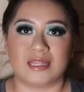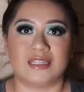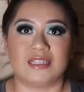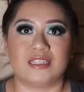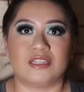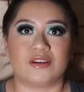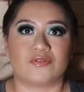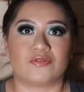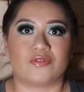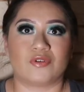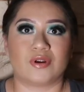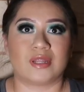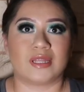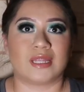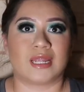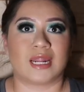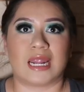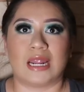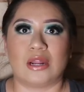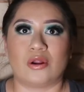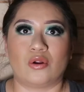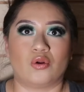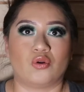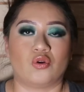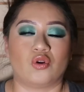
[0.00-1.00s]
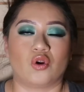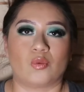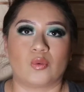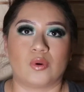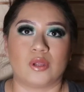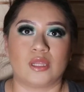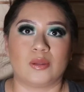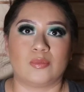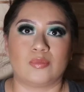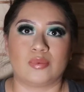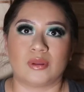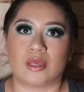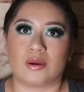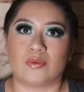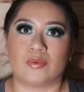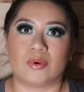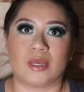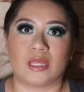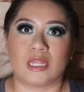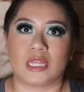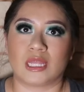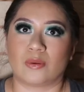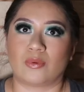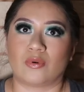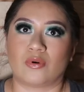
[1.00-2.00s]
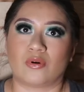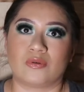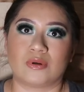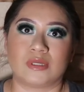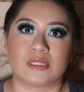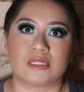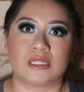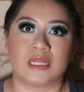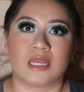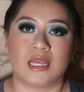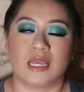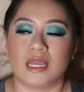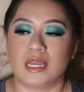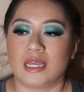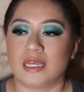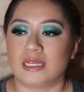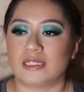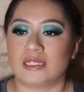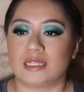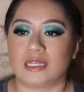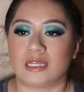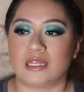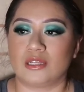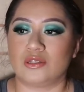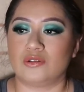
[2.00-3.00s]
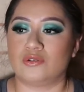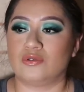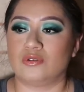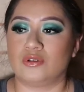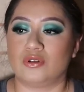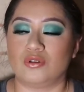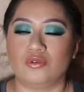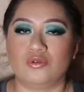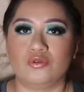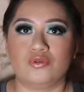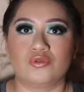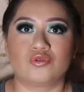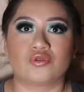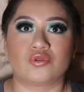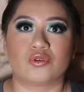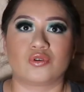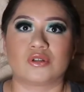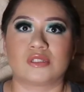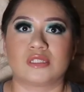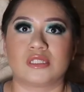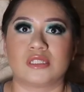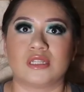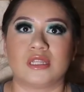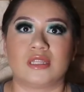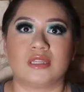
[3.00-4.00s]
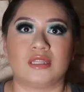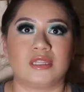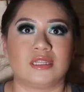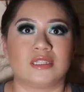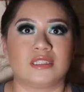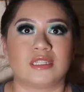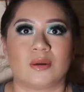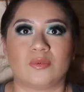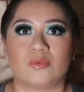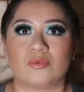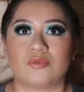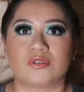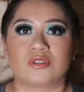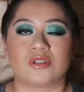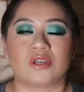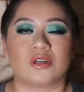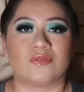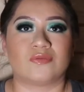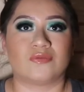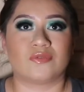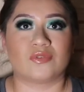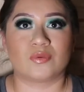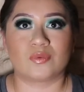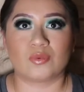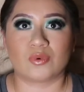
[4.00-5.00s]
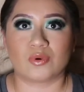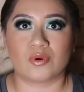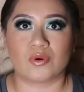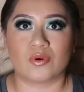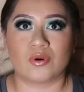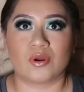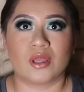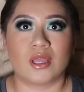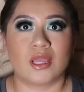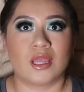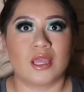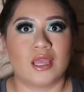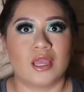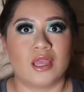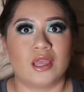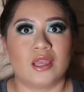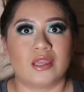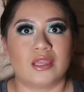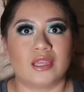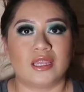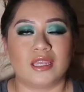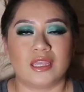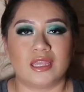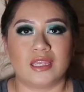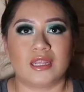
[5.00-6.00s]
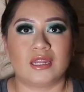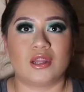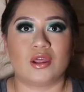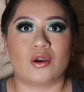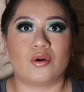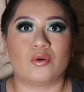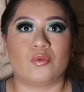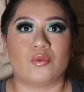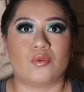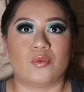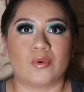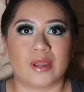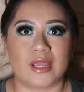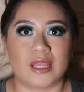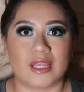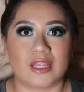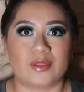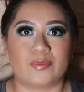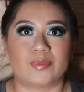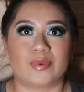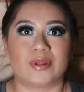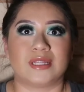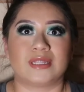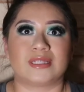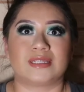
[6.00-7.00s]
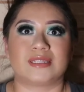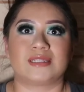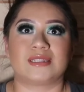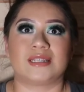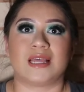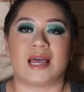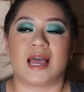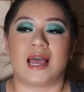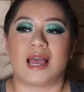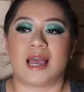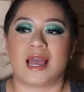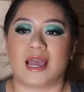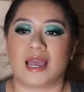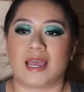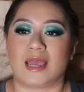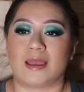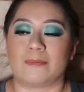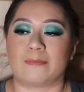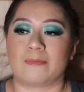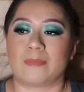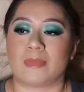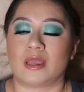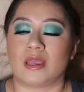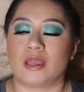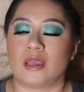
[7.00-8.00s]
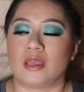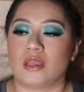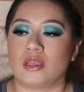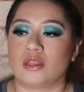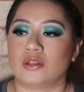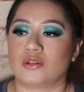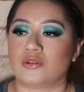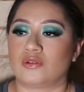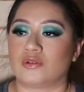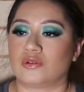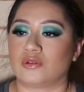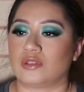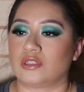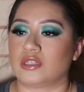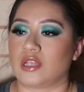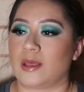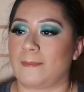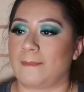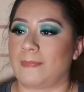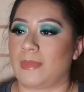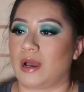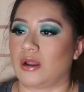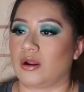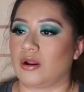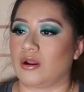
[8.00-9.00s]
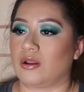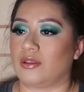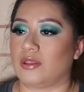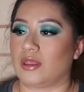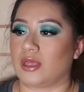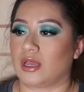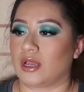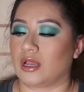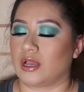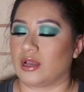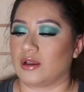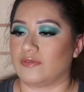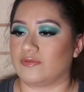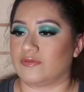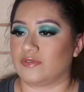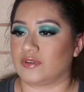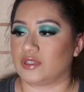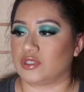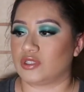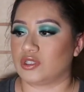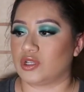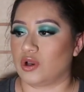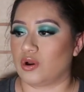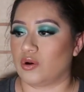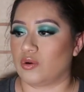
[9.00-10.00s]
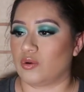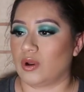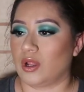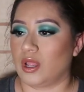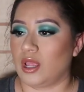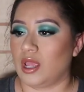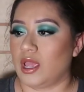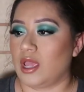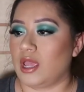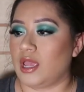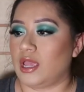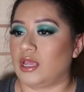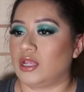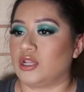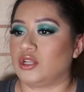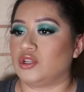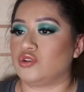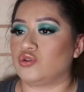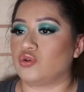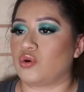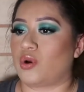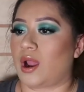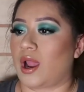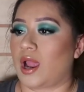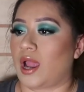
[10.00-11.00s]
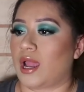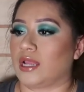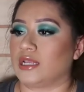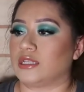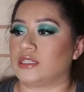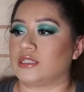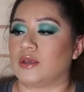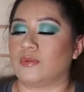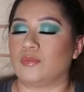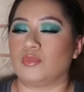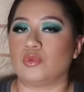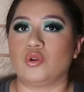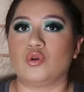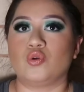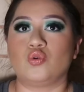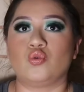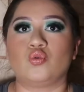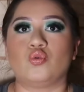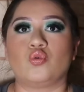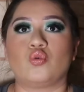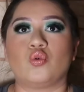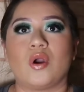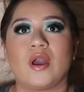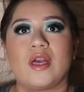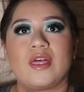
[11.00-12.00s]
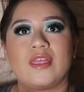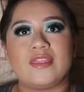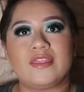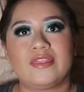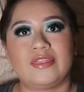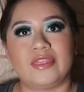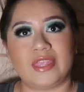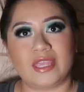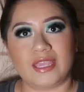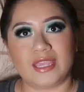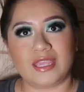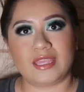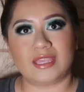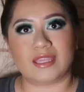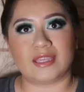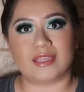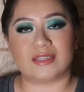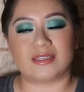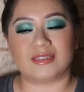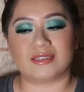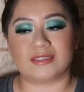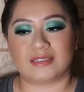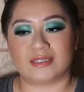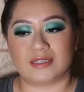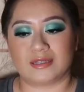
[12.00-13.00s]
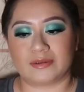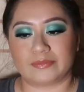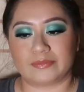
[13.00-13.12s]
different that I don't normally play with. I'm always sticking to the neutrals and the things I'm most comfortable in with, but it's time to step out of the comfort zone and try some new things.